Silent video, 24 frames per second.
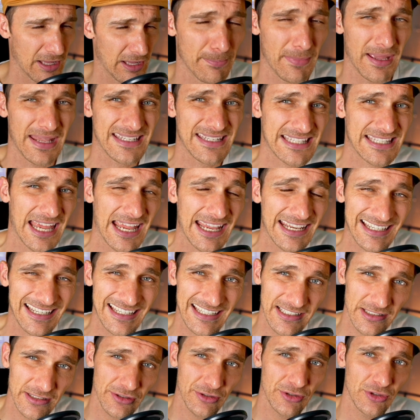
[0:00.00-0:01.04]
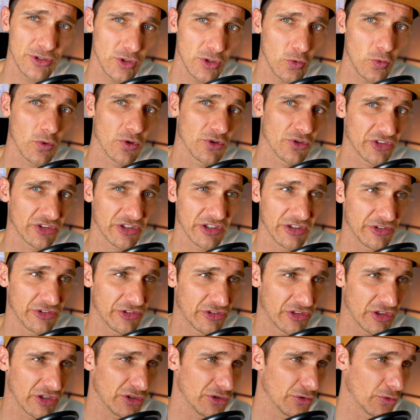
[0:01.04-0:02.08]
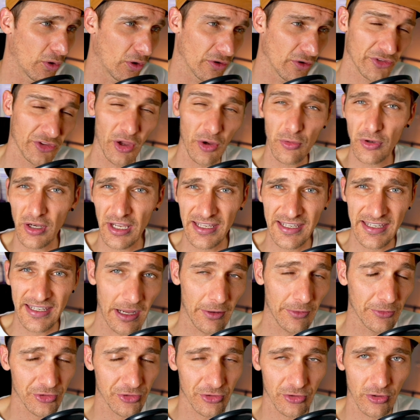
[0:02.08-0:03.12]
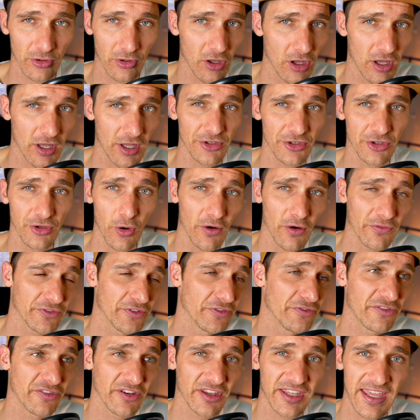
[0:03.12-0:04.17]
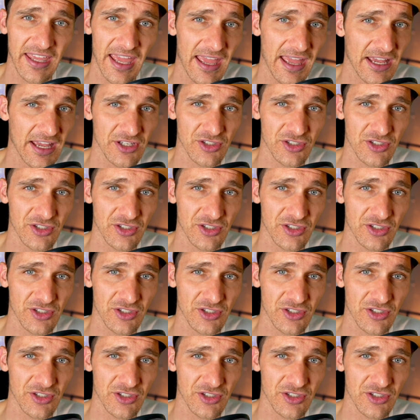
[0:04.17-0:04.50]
and maintain little nuances that you don't encounter a lot and you often forget